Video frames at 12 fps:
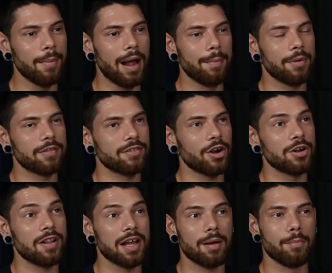I'm starting to
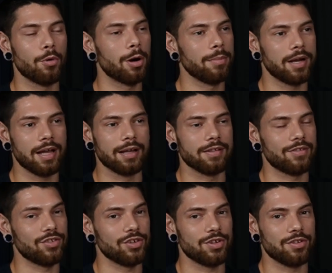like them more, but
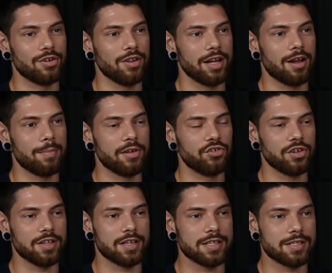they're like on my
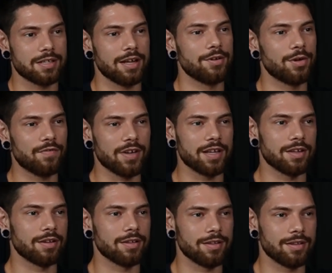shit list. I don't know if I can.